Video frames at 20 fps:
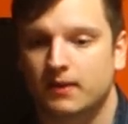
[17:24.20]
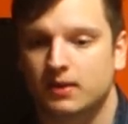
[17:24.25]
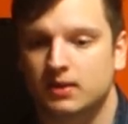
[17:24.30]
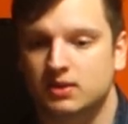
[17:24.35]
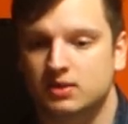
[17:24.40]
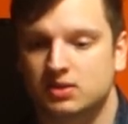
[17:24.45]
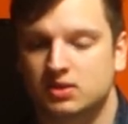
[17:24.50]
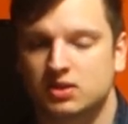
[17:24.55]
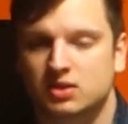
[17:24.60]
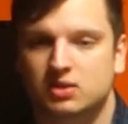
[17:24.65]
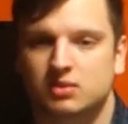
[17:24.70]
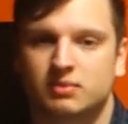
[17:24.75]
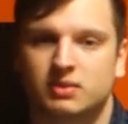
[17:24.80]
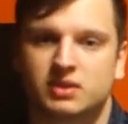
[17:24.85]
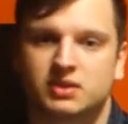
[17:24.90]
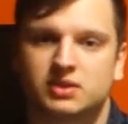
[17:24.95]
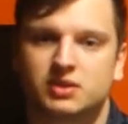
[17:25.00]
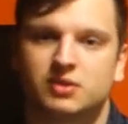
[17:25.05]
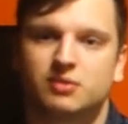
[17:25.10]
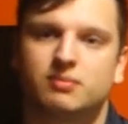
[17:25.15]
It's just a
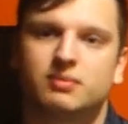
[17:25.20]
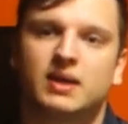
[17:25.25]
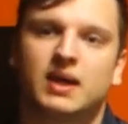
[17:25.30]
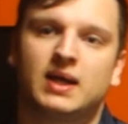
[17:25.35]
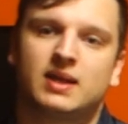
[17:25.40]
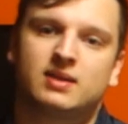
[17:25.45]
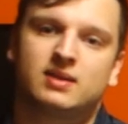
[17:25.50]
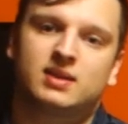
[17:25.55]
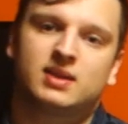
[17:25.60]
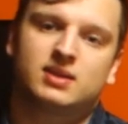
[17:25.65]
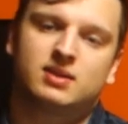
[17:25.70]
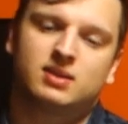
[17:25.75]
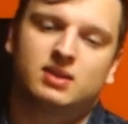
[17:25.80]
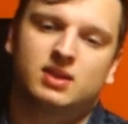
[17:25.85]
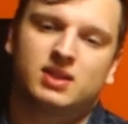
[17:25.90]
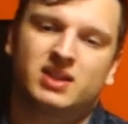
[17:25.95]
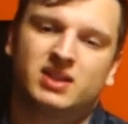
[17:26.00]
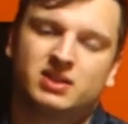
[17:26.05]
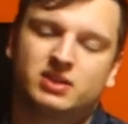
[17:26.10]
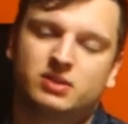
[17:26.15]
bit too bad that
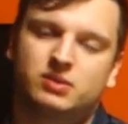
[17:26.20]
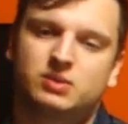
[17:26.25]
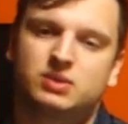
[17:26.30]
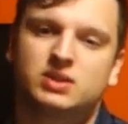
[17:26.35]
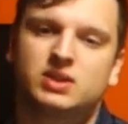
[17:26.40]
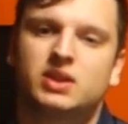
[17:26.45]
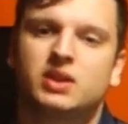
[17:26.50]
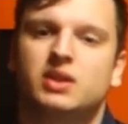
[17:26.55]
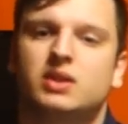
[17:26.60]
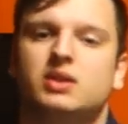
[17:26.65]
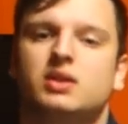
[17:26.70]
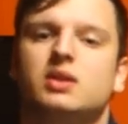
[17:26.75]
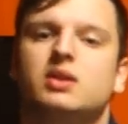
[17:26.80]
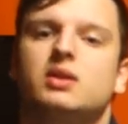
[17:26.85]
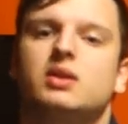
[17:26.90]
I don't think